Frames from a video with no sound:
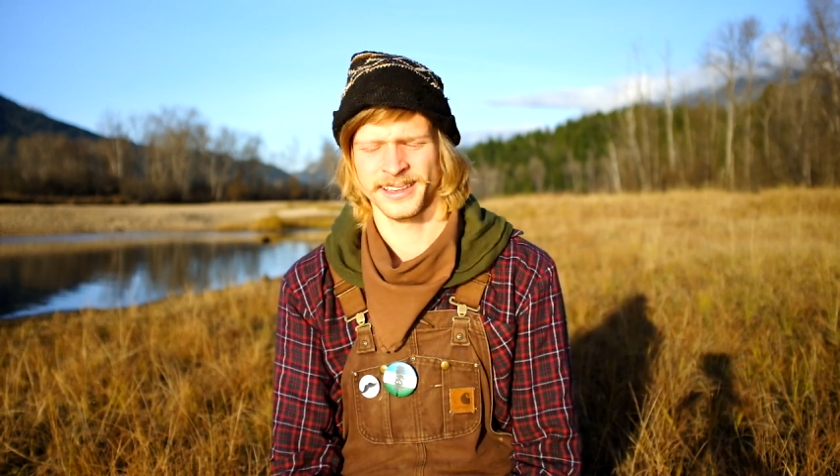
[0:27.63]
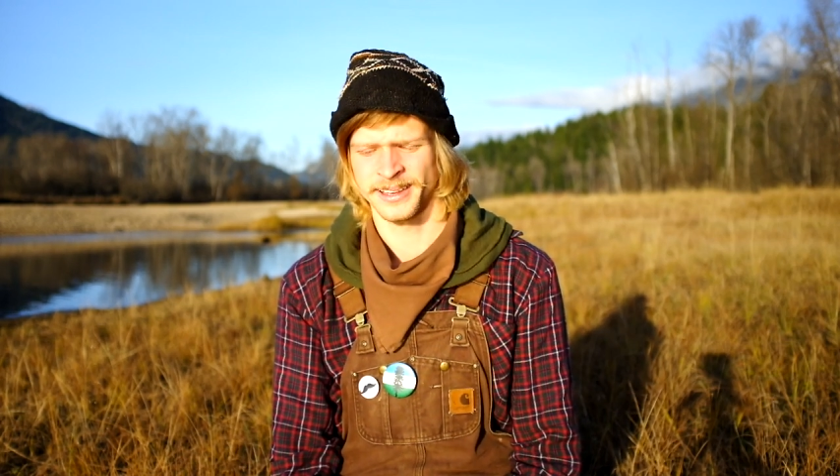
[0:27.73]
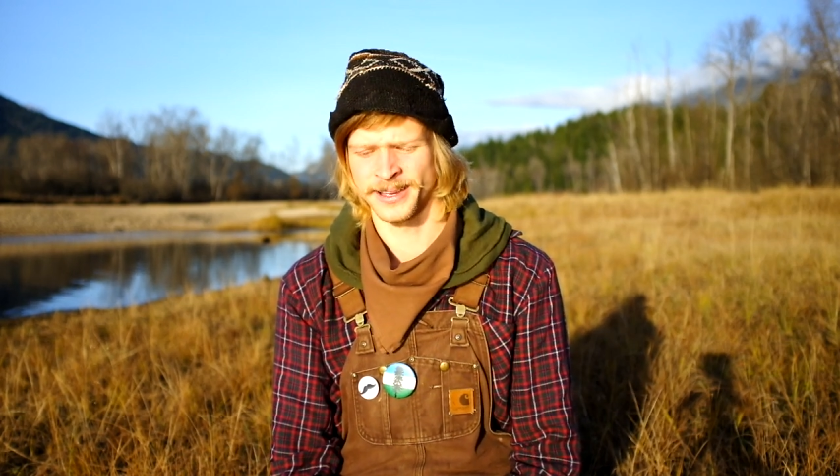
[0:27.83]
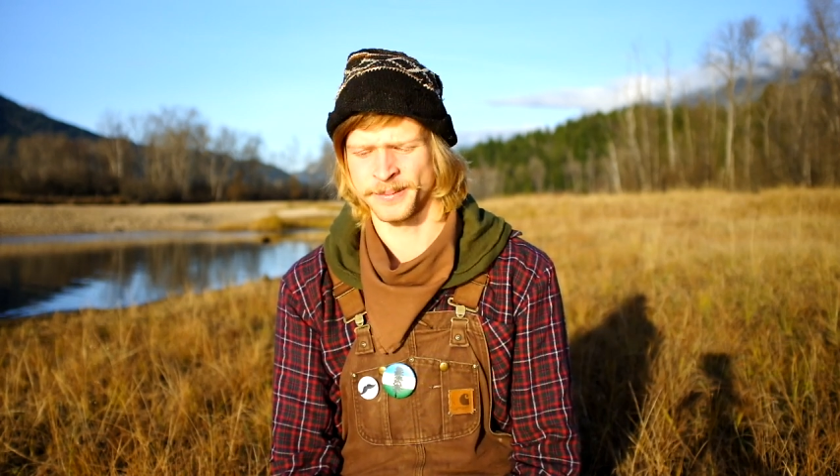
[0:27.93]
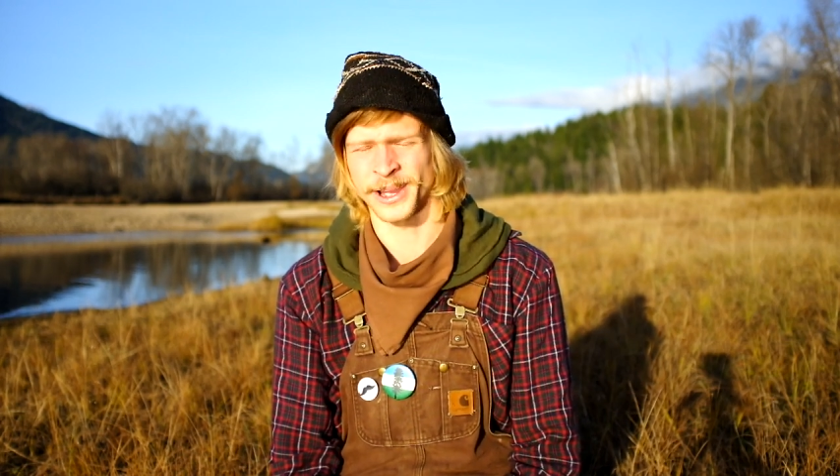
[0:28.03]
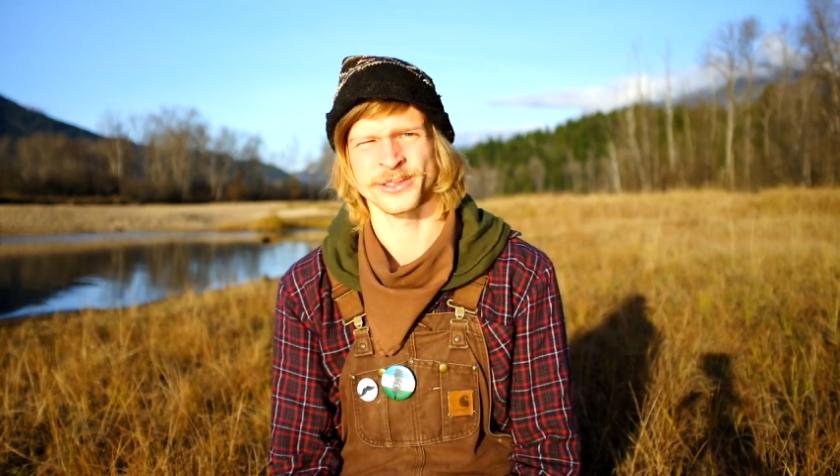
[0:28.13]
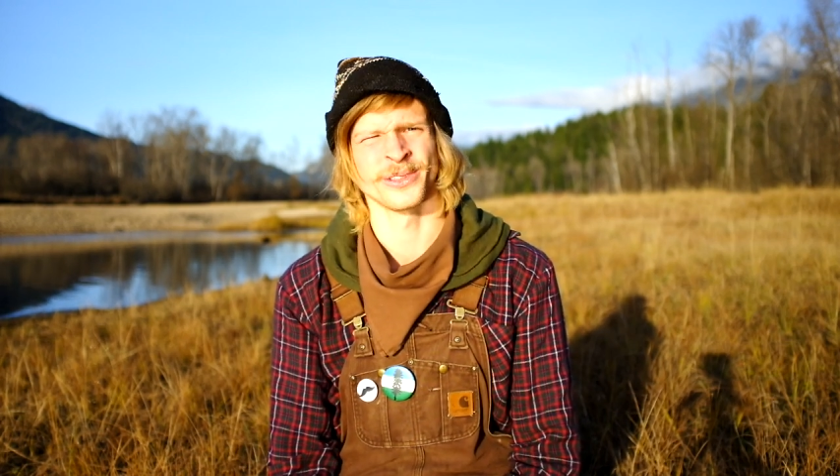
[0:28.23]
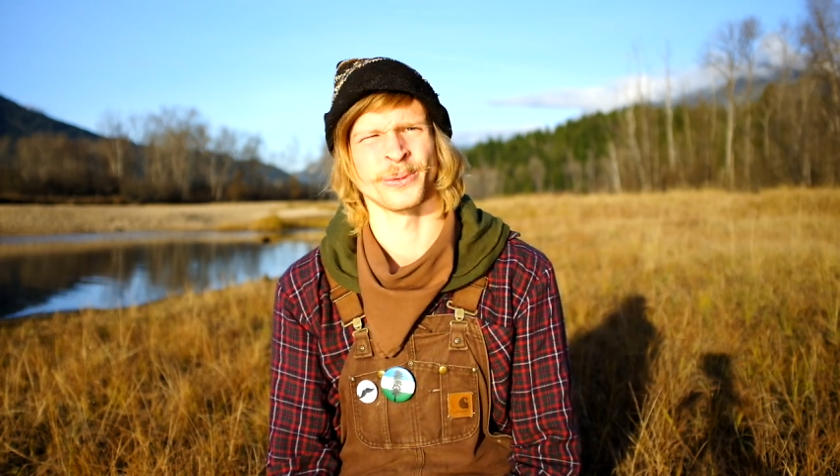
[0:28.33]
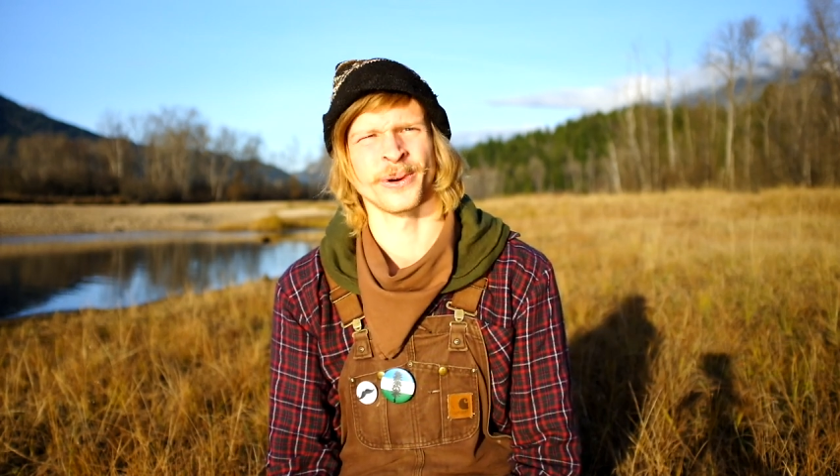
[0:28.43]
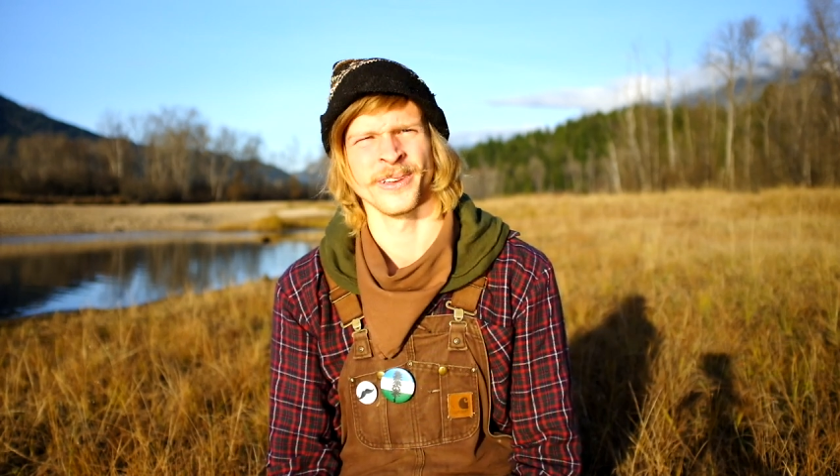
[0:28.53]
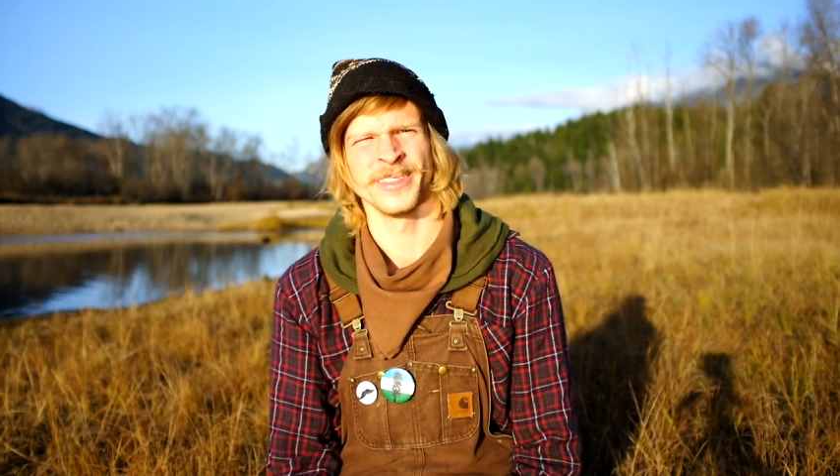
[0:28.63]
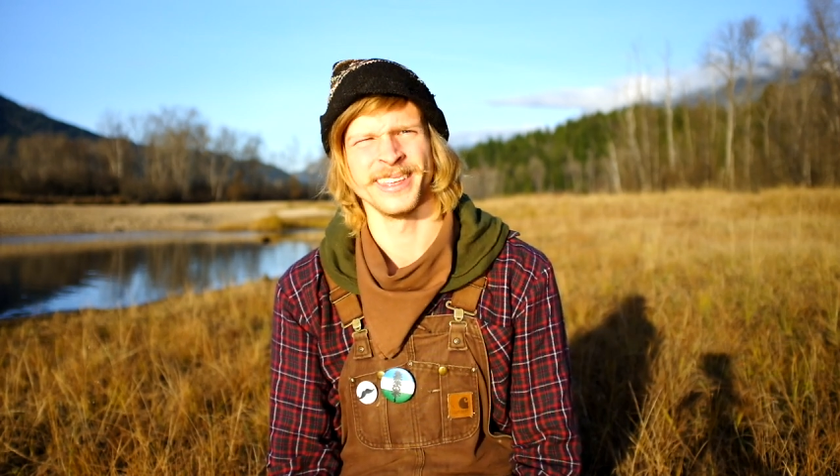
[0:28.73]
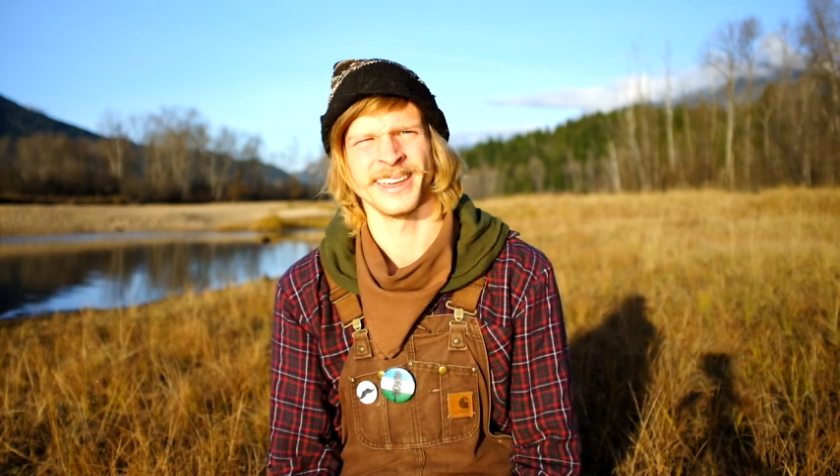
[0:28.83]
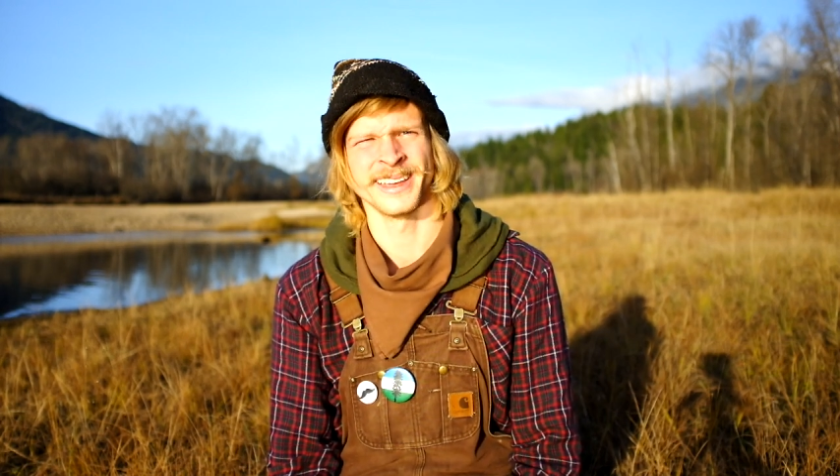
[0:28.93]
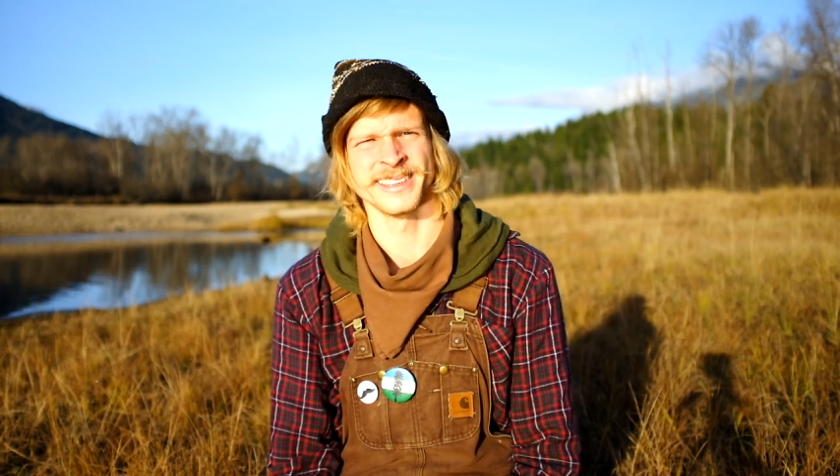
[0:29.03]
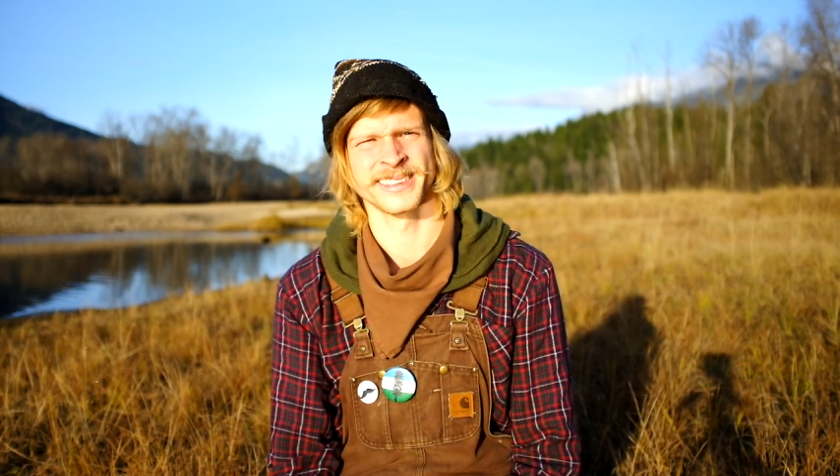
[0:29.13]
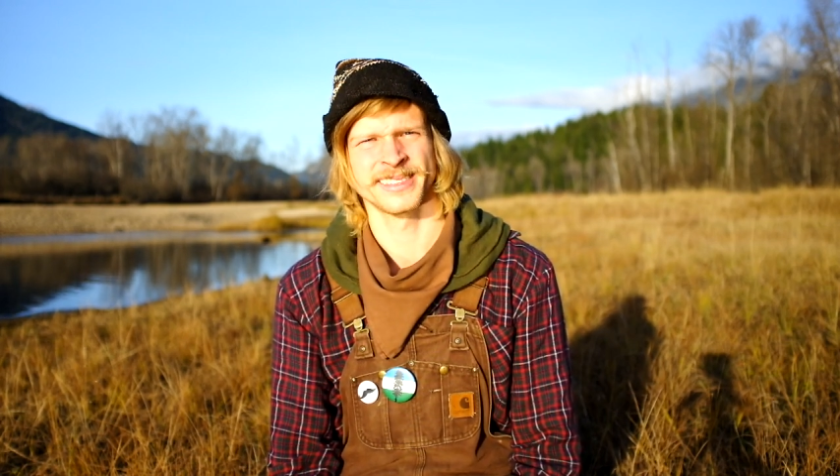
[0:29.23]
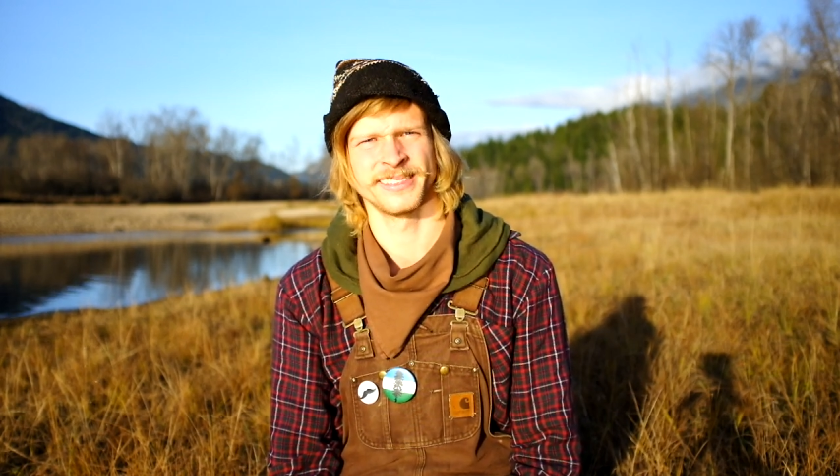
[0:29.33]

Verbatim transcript: um, out to the world as